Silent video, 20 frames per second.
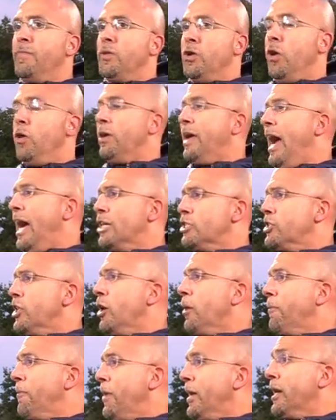you know, guys
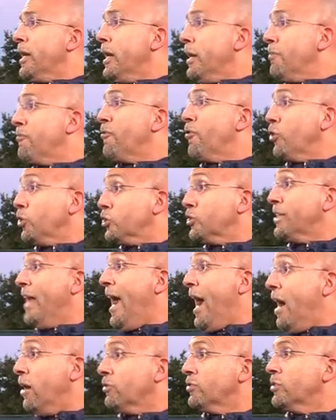that are picking up first
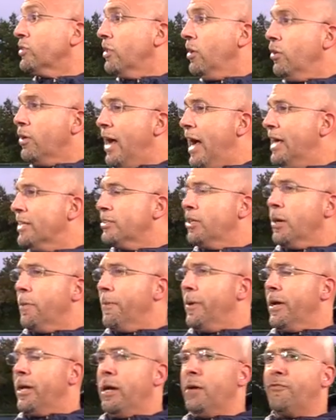downs, you know, guys that are
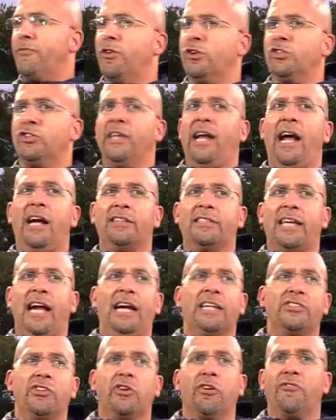picking up first downs,
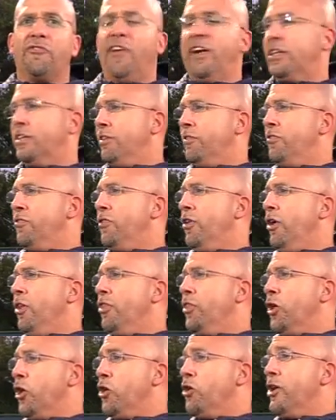guys that are effective
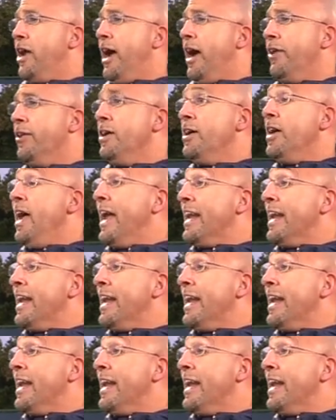on third down,